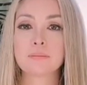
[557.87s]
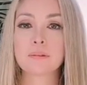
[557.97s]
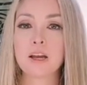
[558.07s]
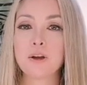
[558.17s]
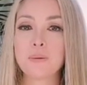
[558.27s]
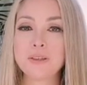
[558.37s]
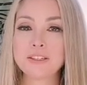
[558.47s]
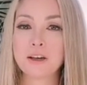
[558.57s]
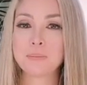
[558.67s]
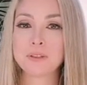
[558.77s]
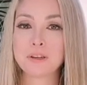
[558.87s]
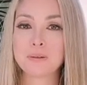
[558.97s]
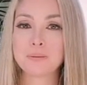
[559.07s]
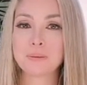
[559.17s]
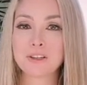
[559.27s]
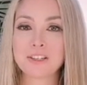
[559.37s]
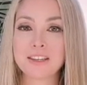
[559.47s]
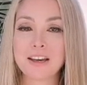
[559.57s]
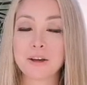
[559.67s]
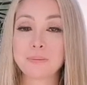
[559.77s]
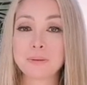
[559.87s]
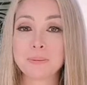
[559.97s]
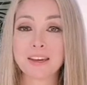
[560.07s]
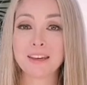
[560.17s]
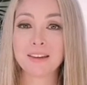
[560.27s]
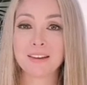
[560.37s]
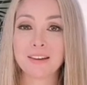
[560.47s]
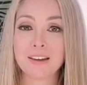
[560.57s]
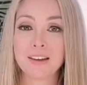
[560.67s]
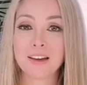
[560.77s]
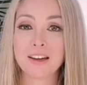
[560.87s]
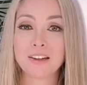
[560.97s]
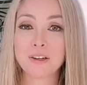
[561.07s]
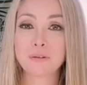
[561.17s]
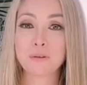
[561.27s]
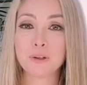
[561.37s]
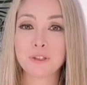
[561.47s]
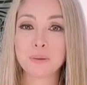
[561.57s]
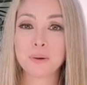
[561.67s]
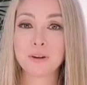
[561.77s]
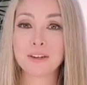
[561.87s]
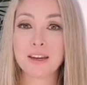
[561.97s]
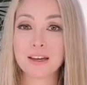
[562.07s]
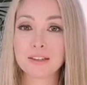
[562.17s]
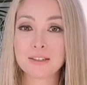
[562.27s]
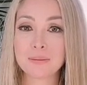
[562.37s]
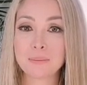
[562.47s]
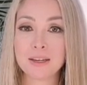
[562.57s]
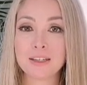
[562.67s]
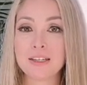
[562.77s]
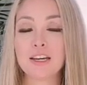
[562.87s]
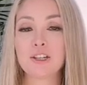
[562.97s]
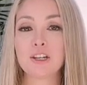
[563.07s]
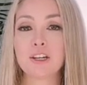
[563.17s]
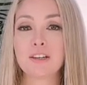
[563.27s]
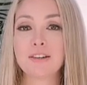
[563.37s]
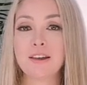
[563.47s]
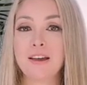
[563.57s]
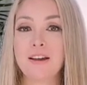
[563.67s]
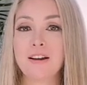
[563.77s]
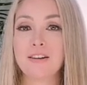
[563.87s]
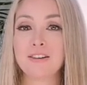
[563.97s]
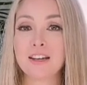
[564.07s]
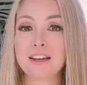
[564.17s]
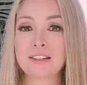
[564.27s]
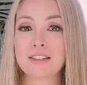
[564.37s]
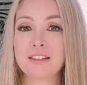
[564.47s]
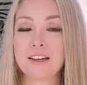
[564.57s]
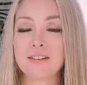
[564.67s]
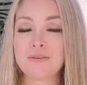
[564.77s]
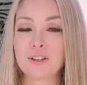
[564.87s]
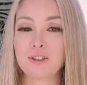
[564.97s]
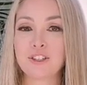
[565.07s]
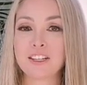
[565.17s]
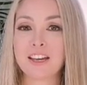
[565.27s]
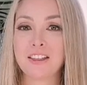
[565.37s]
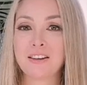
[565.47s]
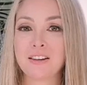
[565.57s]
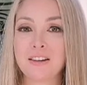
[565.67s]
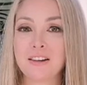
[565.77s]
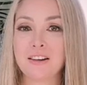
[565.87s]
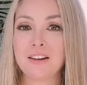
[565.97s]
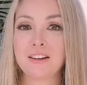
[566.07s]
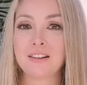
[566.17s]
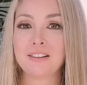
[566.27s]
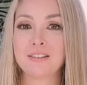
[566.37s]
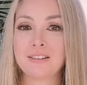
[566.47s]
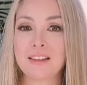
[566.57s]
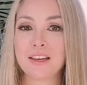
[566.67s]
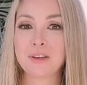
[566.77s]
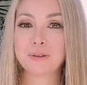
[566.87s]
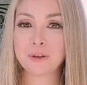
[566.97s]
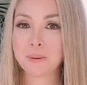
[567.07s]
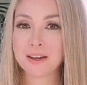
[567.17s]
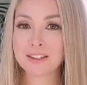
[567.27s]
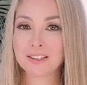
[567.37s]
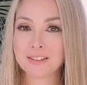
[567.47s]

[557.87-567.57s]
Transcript: I hope this helps you as much as it helps me, and I look forward to our next meditation, our next adventure together. Thank you so much.